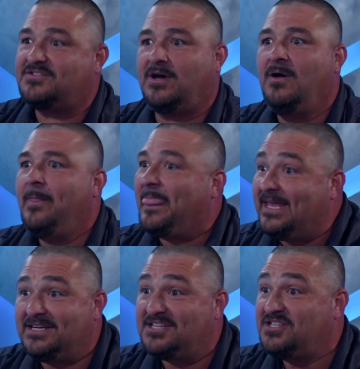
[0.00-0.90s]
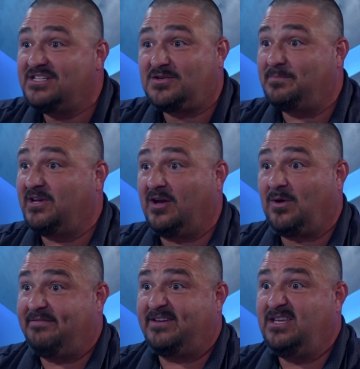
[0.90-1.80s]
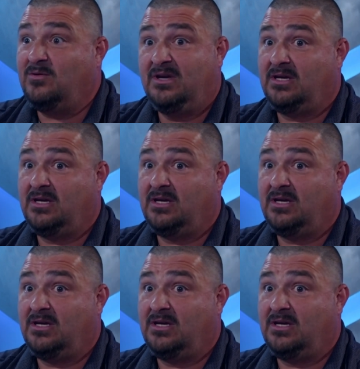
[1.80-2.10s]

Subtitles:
So in addition to it being a great venue,